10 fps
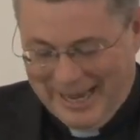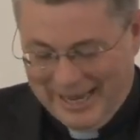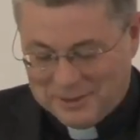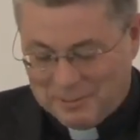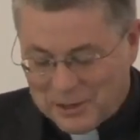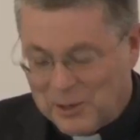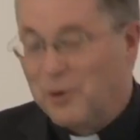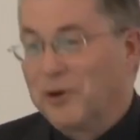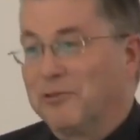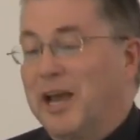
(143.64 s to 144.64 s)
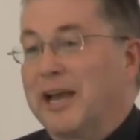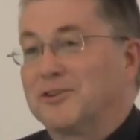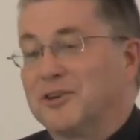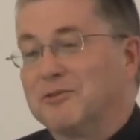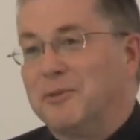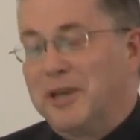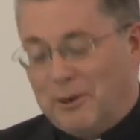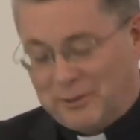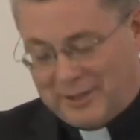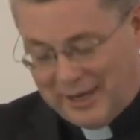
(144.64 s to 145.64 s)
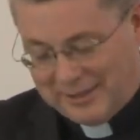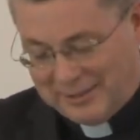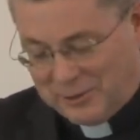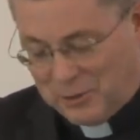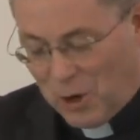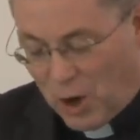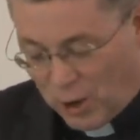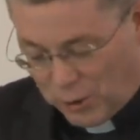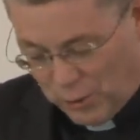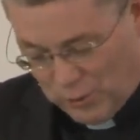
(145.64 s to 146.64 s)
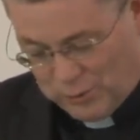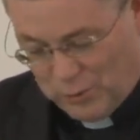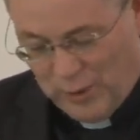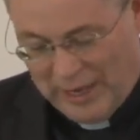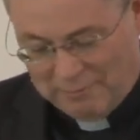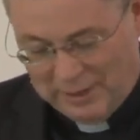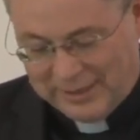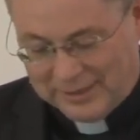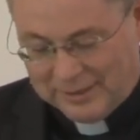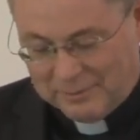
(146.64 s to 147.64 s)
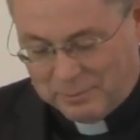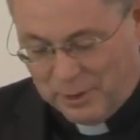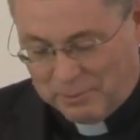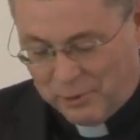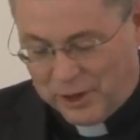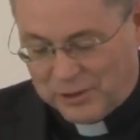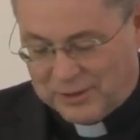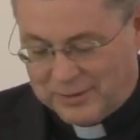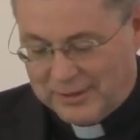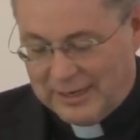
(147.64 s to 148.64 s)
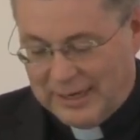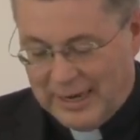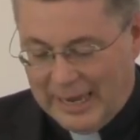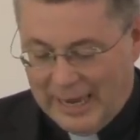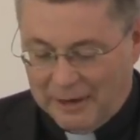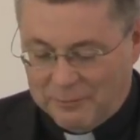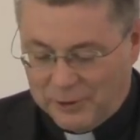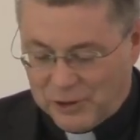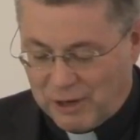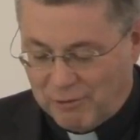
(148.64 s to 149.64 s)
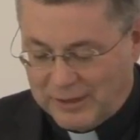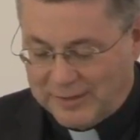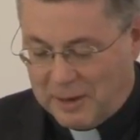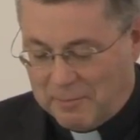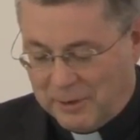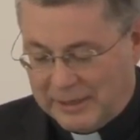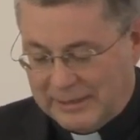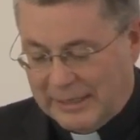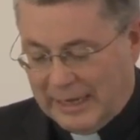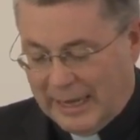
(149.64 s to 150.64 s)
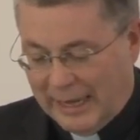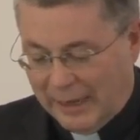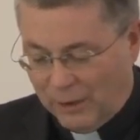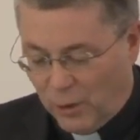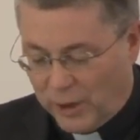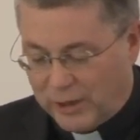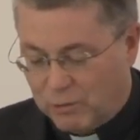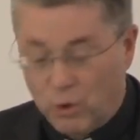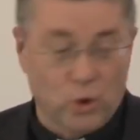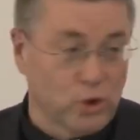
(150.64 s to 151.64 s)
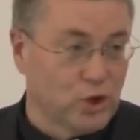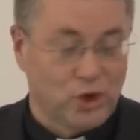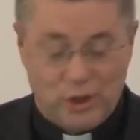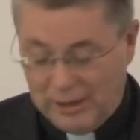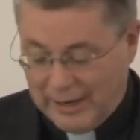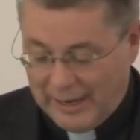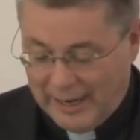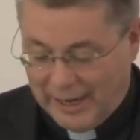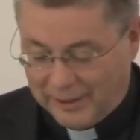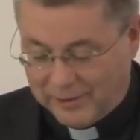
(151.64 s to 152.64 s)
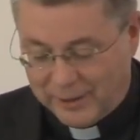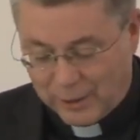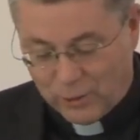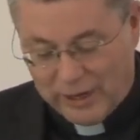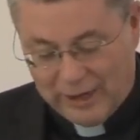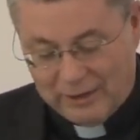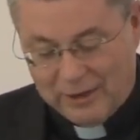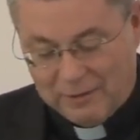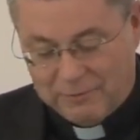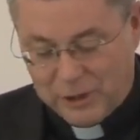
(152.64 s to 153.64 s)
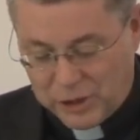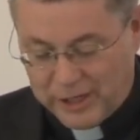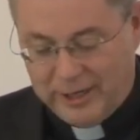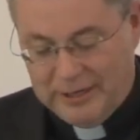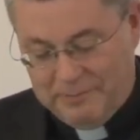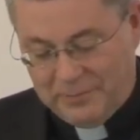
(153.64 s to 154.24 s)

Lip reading: A special word of thanks just from the outset to all those who have made the preparations for the General Assembly, Loic Roche and Nicolas Vergier,